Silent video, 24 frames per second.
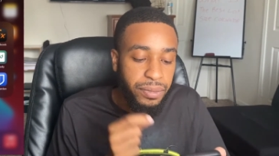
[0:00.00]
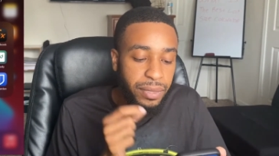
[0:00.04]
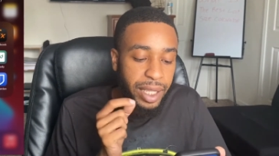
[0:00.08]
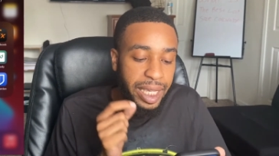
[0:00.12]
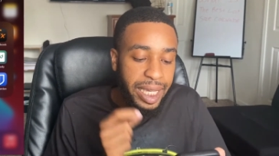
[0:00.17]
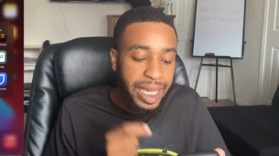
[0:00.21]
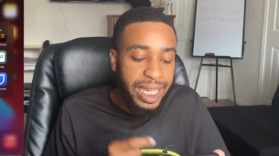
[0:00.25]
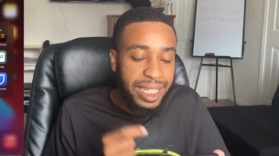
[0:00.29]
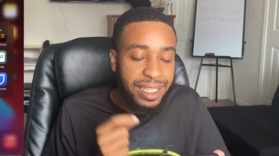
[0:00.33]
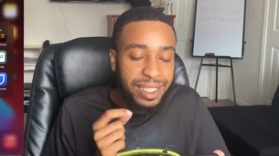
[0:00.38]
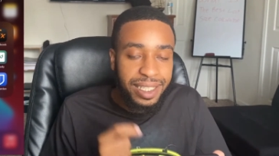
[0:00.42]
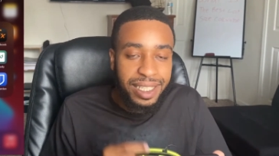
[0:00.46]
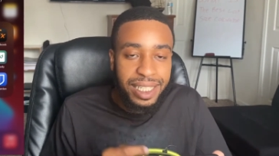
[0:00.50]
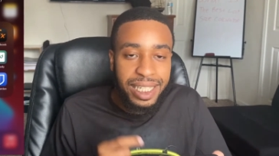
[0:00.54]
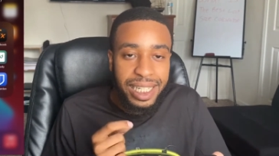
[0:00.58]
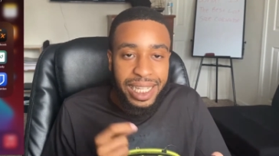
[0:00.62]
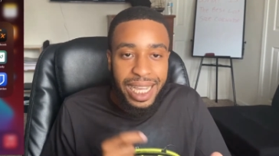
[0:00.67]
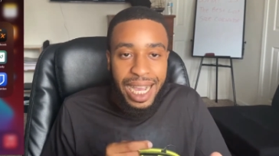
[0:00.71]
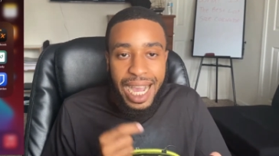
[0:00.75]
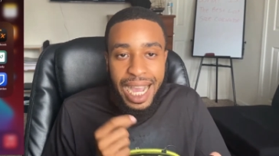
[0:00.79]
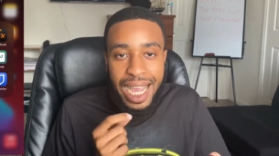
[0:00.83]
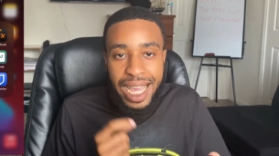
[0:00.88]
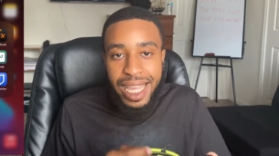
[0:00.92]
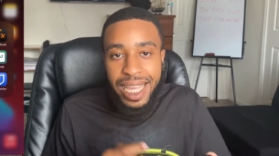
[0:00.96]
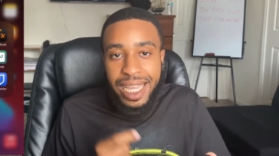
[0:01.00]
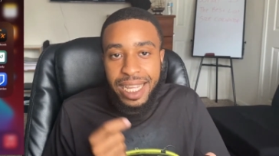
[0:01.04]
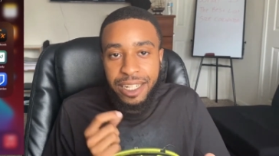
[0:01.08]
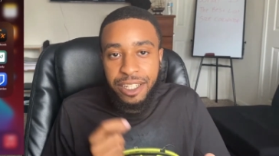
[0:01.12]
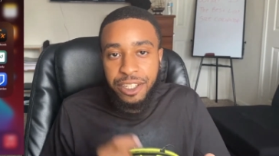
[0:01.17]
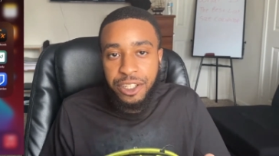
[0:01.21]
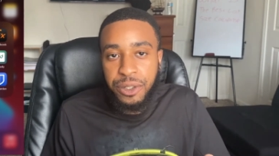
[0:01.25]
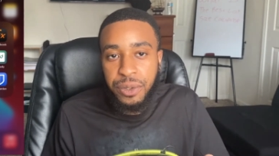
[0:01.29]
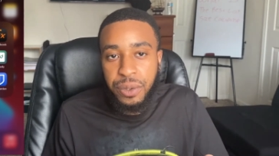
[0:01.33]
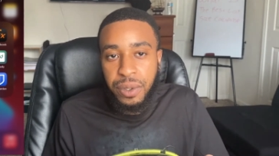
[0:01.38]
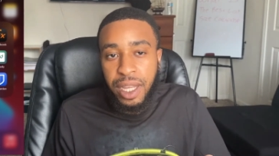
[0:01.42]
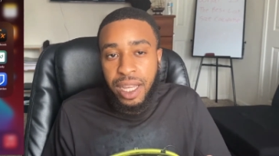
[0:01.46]

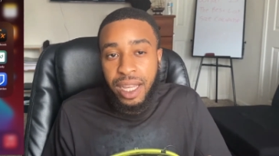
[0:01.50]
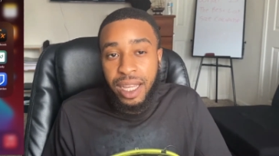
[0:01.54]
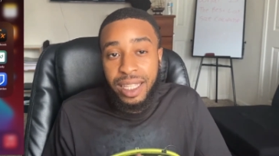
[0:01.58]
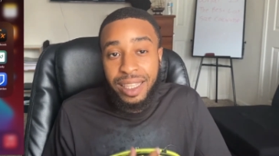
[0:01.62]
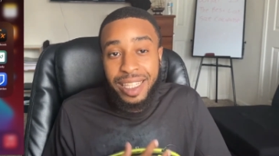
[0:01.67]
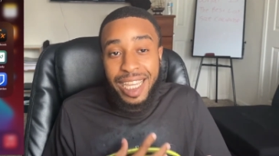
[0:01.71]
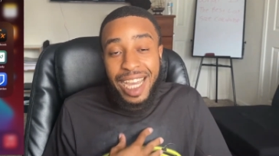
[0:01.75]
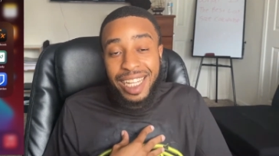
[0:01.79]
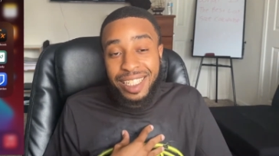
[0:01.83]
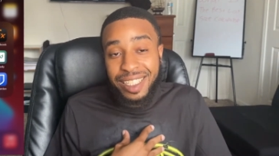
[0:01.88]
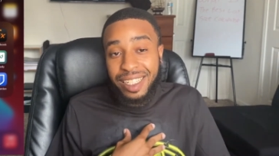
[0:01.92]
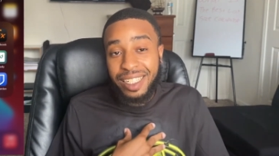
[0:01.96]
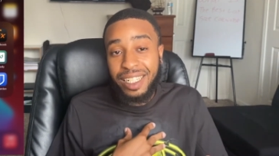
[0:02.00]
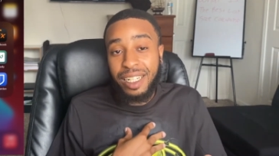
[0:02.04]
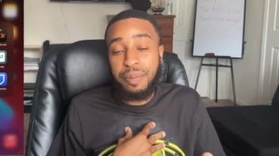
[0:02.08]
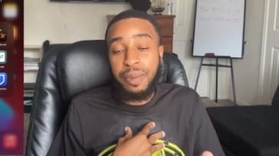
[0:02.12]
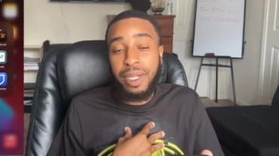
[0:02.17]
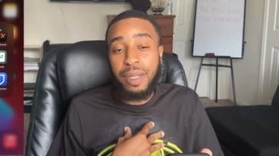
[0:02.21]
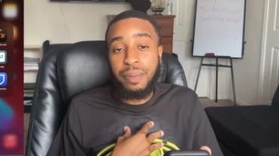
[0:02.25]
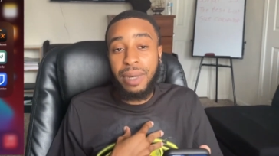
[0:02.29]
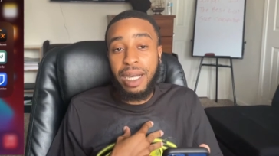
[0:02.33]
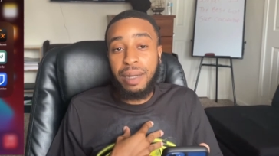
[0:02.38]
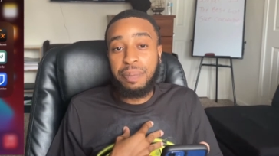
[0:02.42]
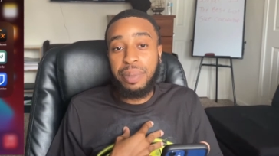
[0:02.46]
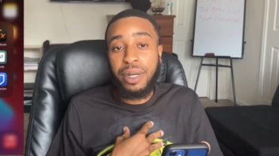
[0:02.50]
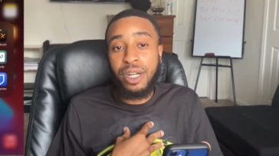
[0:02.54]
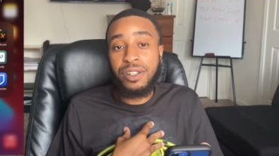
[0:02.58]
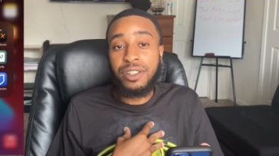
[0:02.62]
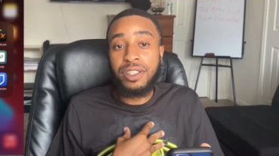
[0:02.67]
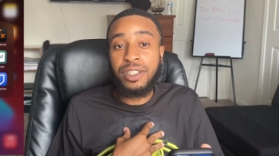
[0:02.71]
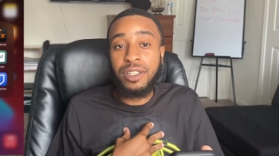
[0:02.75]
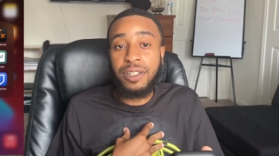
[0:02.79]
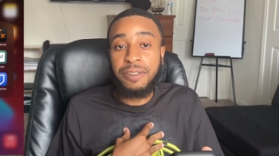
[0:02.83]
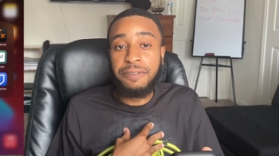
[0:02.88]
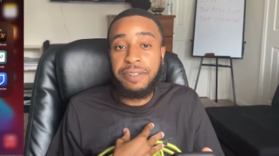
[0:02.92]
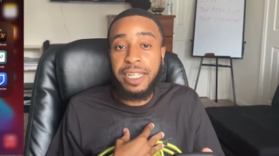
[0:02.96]
S-T-I-N-U. That's gonna be my
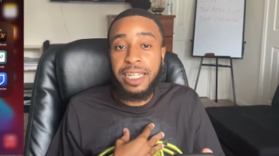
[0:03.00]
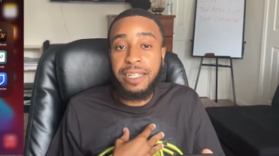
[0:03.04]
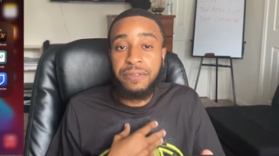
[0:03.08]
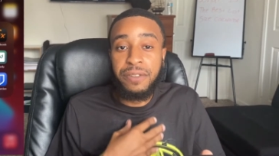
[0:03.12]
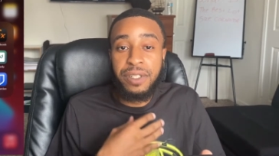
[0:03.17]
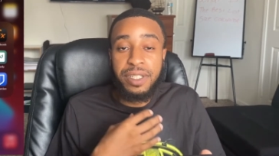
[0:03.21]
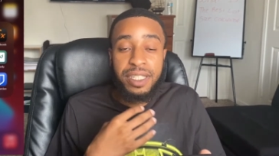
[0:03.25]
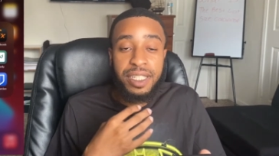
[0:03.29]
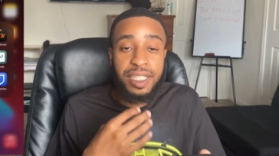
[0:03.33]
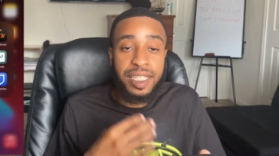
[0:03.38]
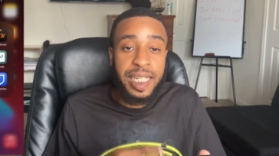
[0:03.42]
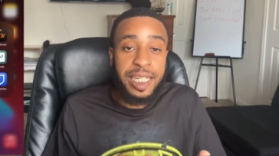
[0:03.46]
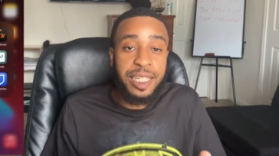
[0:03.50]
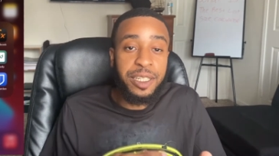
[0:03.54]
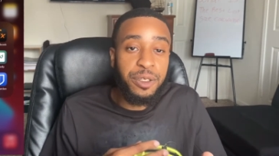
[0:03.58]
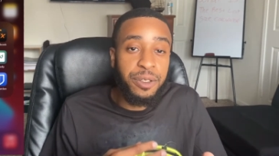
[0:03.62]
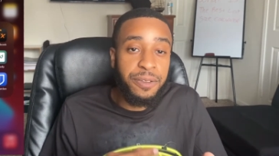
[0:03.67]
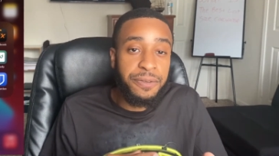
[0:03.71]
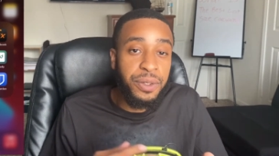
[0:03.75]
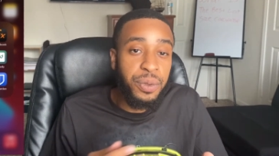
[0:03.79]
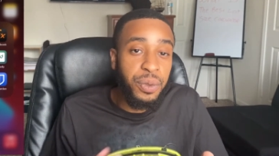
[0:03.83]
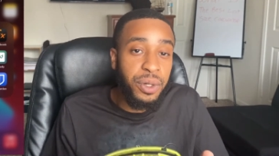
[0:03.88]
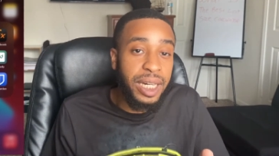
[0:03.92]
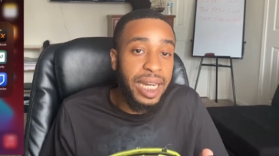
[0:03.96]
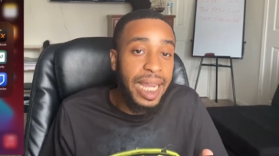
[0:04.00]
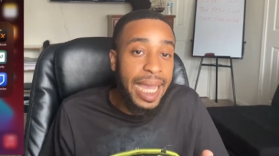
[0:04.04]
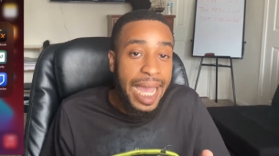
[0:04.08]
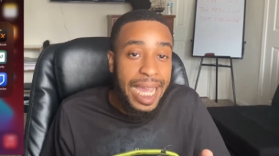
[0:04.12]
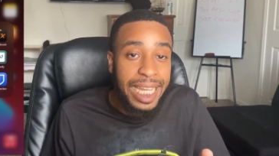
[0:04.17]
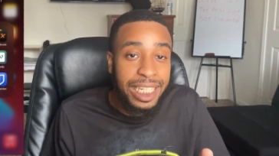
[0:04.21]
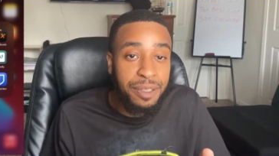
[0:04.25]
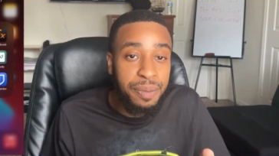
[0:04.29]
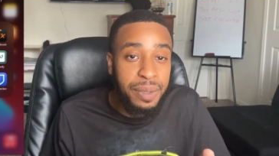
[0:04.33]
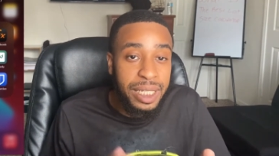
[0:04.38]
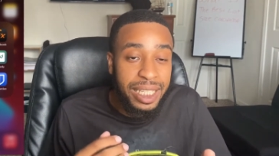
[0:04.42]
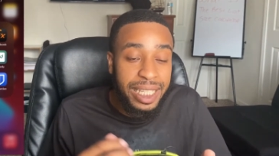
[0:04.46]
personal favorite. Stinu, if you were to
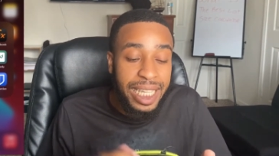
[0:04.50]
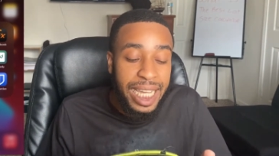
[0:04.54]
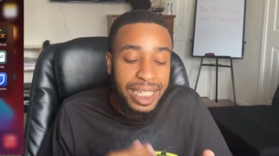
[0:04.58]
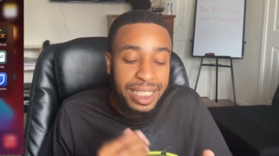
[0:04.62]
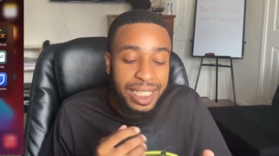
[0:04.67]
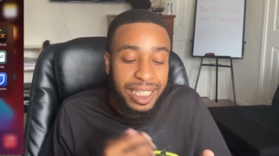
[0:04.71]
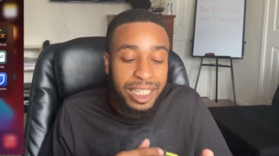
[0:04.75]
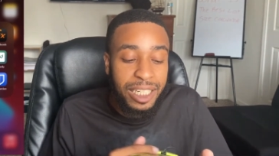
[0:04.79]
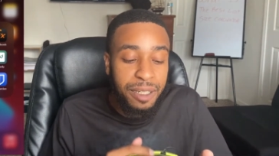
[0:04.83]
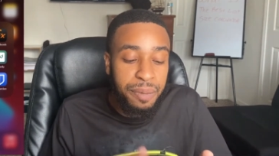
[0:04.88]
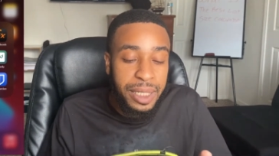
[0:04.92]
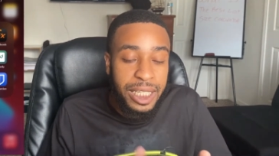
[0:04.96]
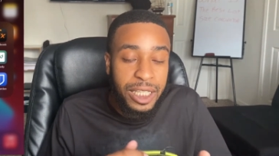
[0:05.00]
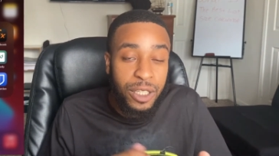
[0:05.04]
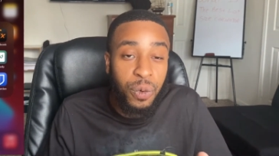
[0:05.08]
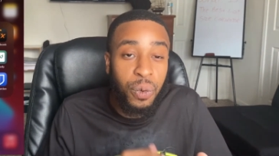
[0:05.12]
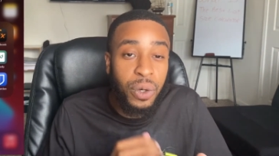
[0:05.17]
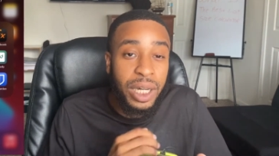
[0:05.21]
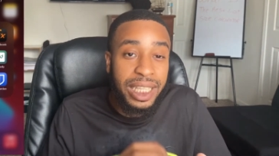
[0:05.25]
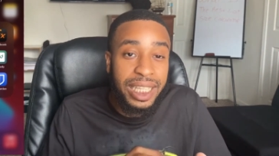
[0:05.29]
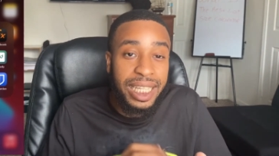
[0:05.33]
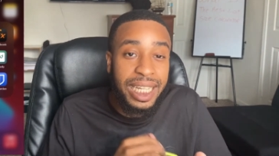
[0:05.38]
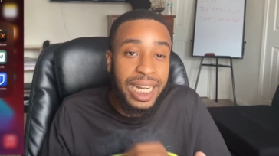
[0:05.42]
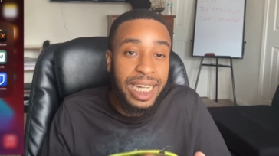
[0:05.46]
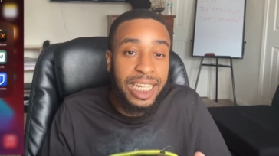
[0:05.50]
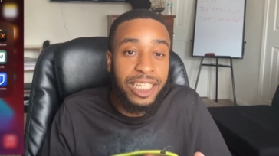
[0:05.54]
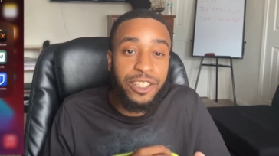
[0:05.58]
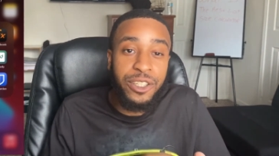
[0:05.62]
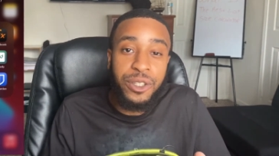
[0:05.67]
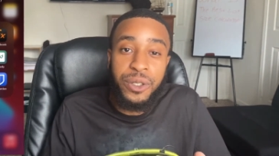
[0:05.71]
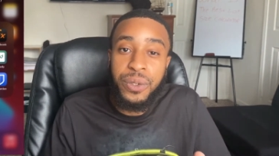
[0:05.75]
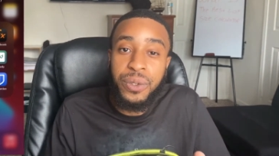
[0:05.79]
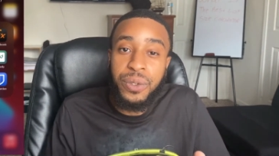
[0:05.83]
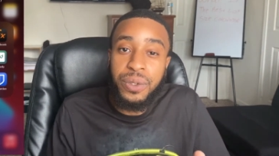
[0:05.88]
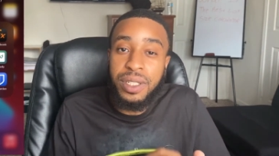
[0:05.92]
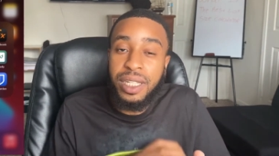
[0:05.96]
ask me, that's gonna be the one that I
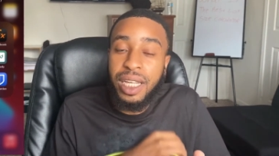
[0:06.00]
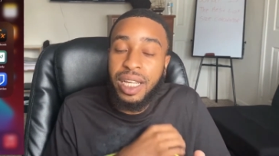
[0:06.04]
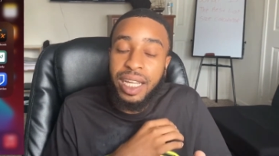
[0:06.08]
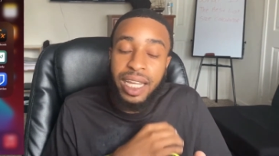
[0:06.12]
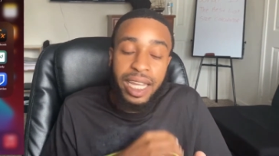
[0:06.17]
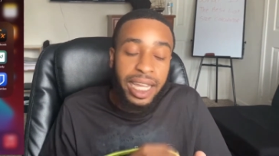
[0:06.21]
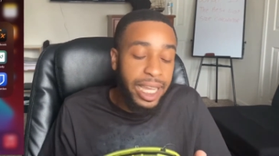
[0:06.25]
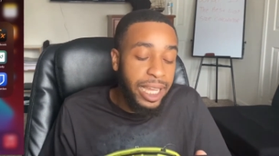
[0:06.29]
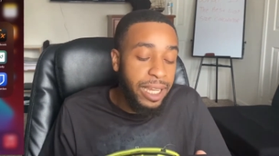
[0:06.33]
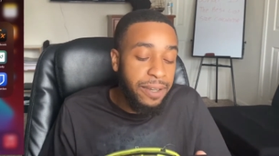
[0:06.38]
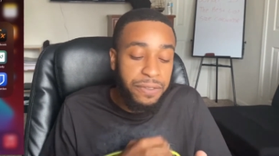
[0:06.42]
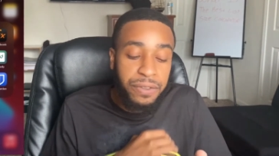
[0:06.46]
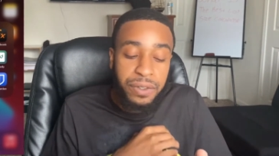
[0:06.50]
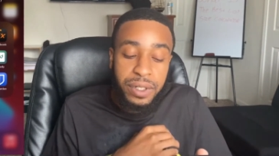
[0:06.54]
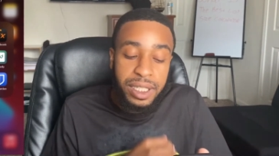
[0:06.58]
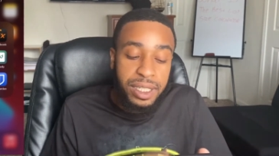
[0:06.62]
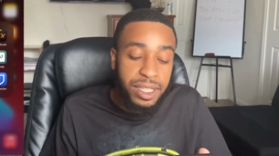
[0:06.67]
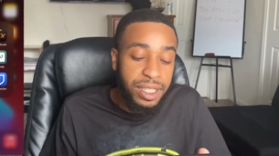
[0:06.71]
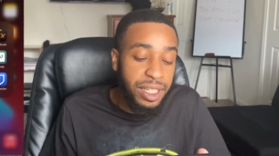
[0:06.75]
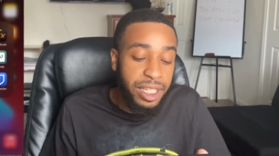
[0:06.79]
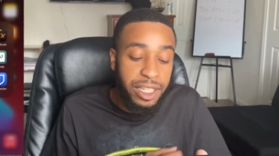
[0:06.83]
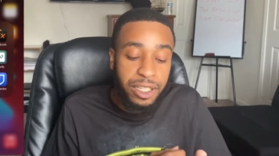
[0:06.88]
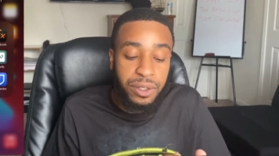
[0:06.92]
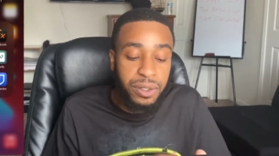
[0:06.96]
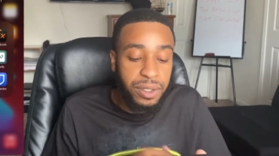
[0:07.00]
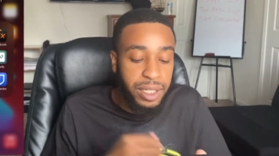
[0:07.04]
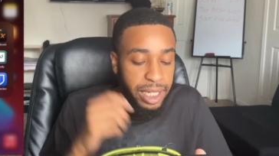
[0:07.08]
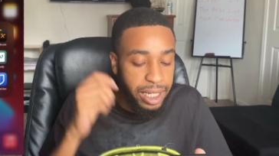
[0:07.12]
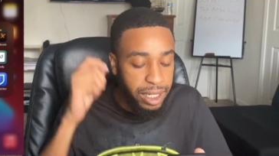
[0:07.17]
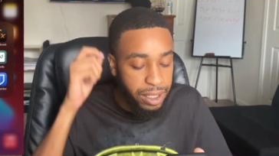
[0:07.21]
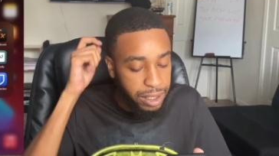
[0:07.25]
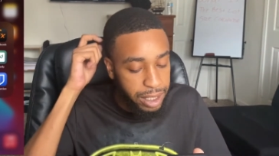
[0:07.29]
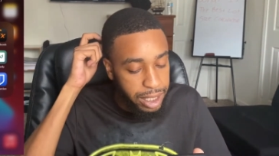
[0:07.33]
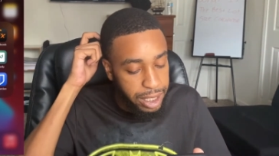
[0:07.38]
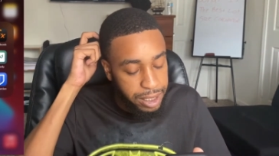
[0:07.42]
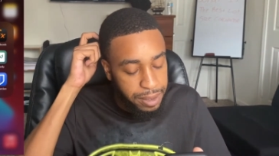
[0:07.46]
use every single day,
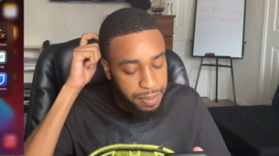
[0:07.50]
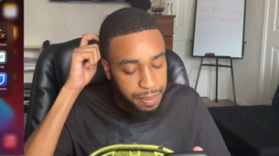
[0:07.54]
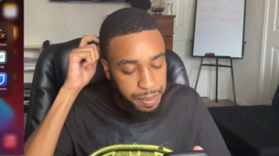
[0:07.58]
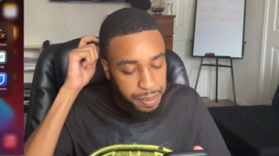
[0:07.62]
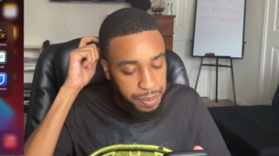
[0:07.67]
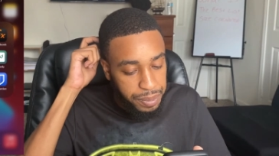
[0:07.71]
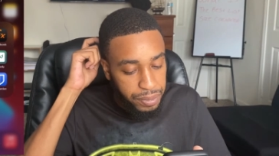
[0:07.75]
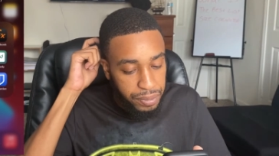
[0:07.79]
okay?